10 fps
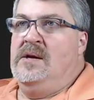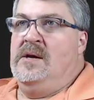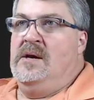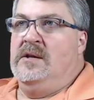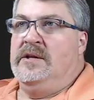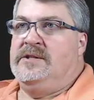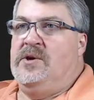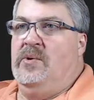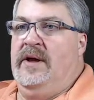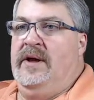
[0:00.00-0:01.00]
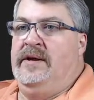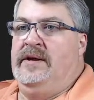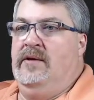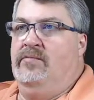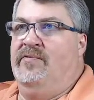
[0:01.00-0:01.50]
Let's go
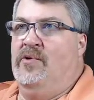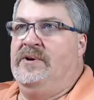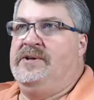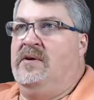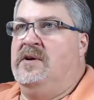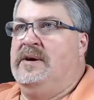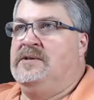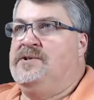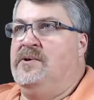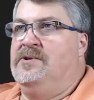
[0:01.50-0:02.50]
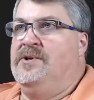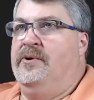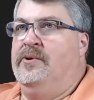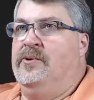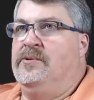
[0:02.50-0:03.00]
ahead, before we talk about search
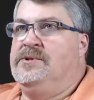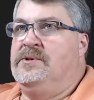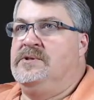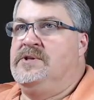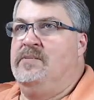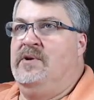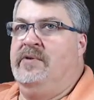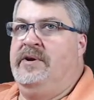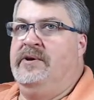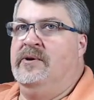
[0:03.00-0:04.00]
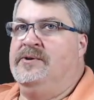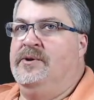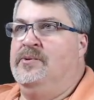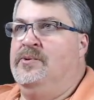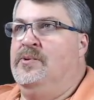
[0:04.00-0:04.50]
nodes, let's come over here
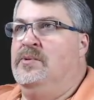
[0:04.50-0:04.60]
to